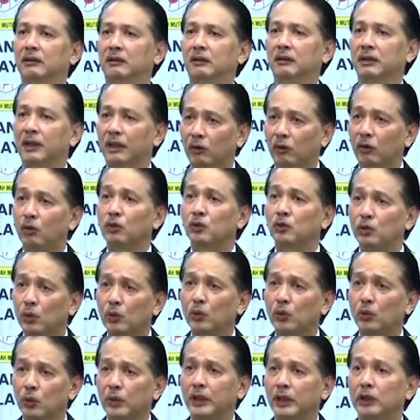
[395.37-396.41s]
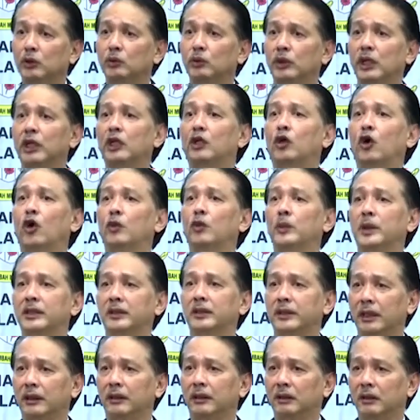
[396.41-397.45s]
They also look into the economic
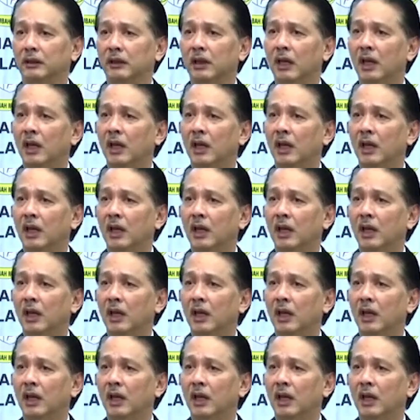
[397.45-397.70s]
sector,